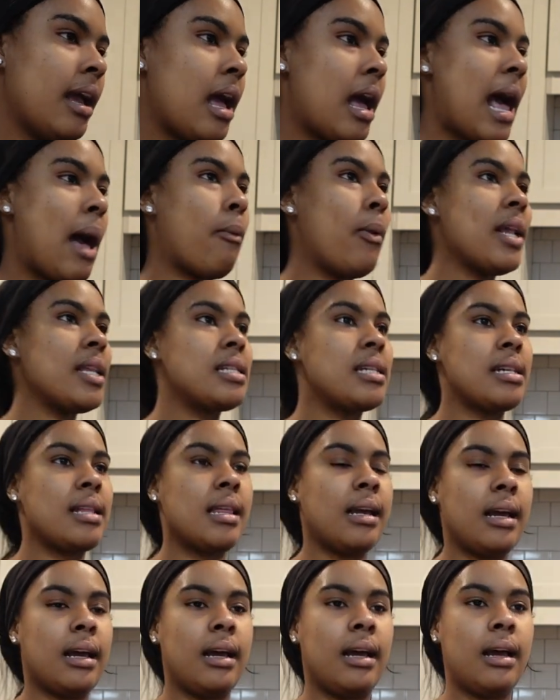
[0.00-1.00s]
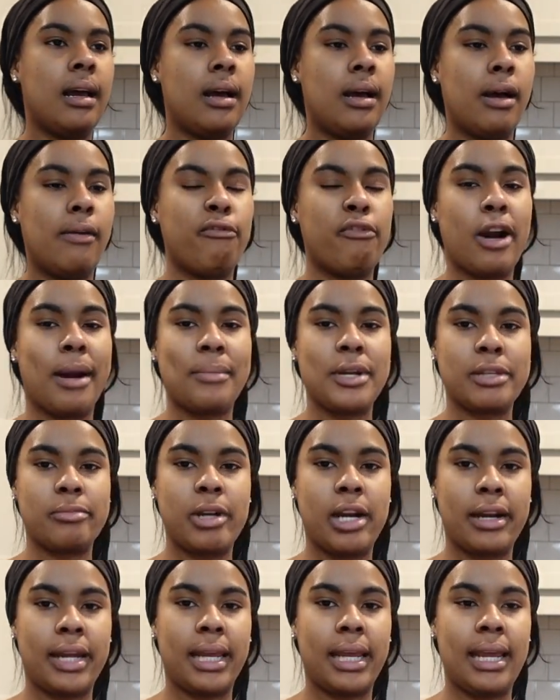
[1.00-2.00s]
I went to the farmer's
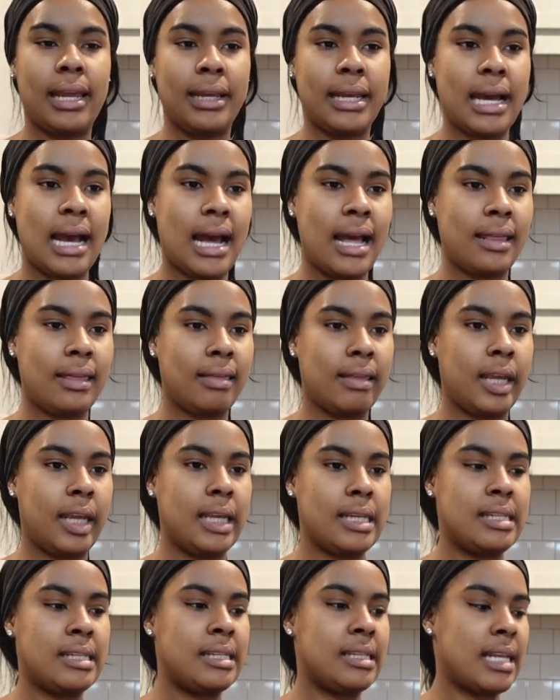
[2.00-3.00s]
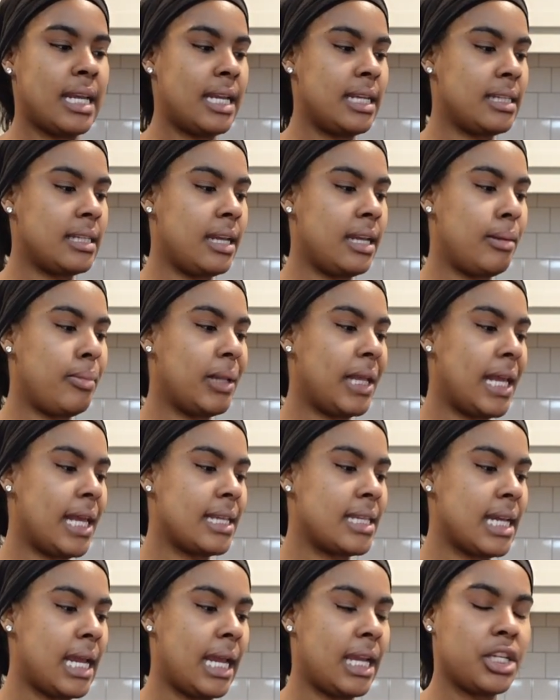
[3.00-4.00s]
market and got these seasoned
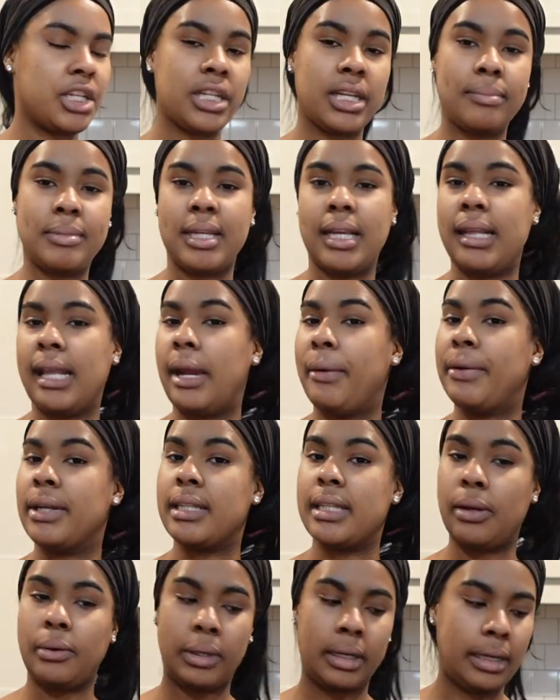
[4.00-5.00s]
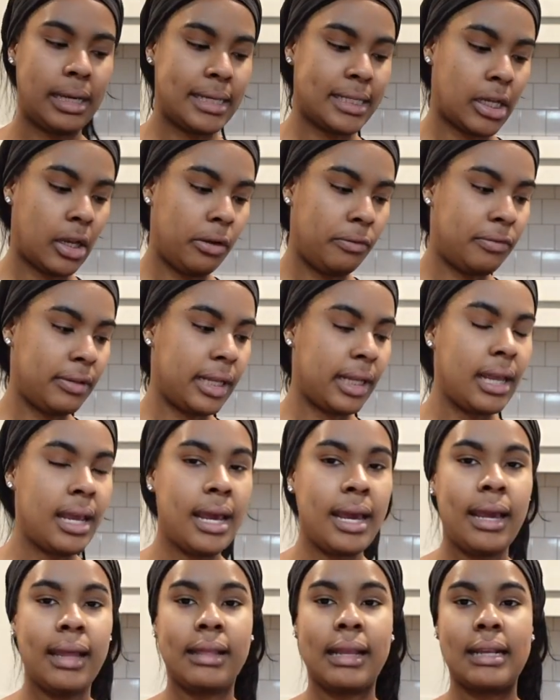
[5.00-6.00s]
plantain chips and they were so good. So hopefully
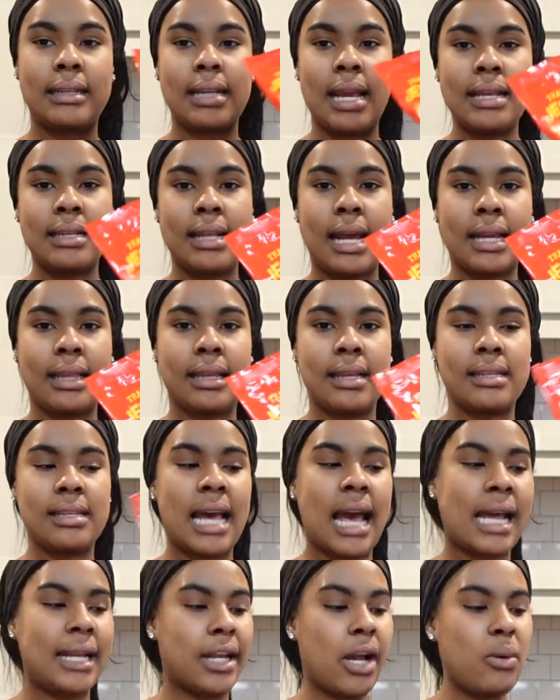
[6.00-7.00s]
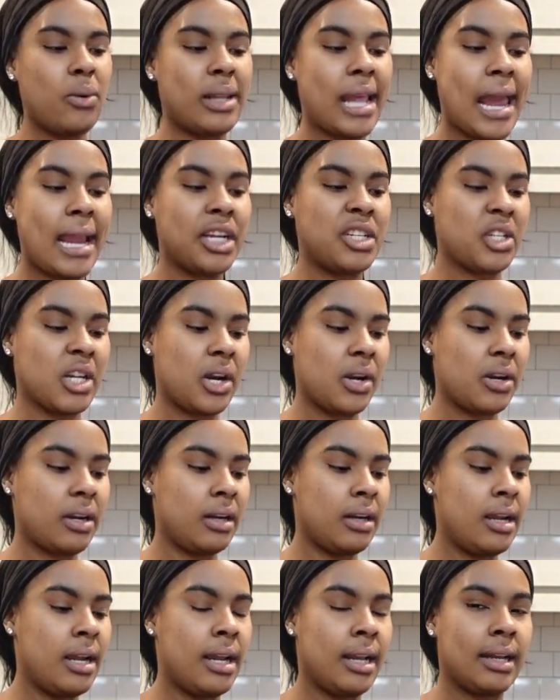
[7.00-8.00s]
they taste like this. I don't like jerk.
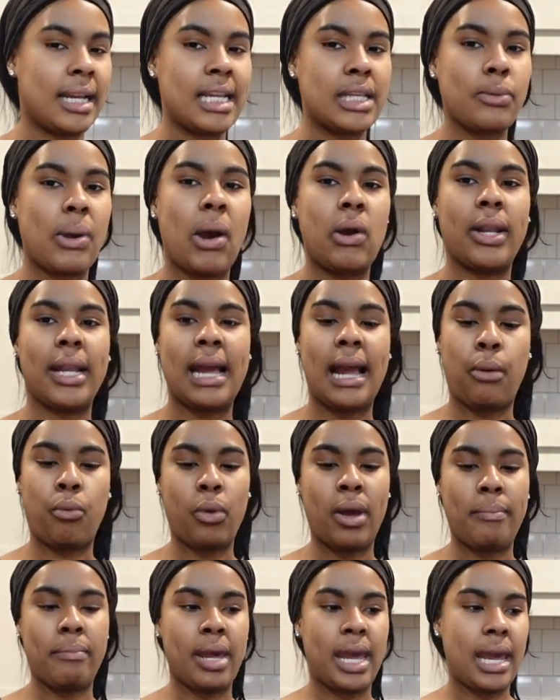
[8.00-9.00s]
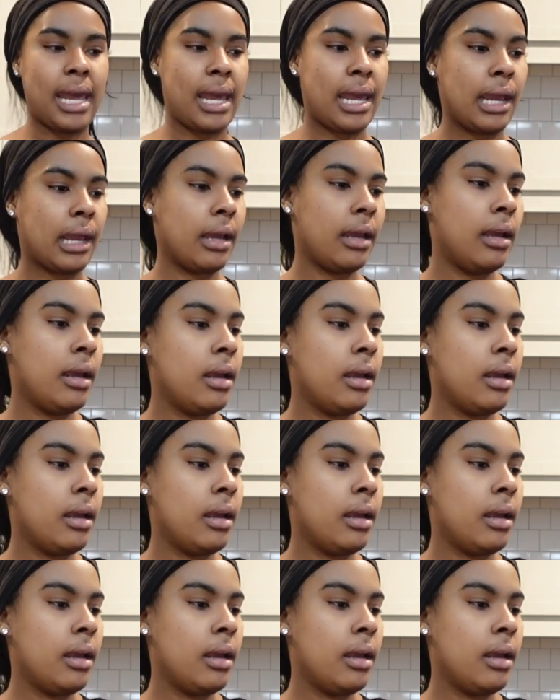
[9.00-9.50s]
That's why I only got one bag,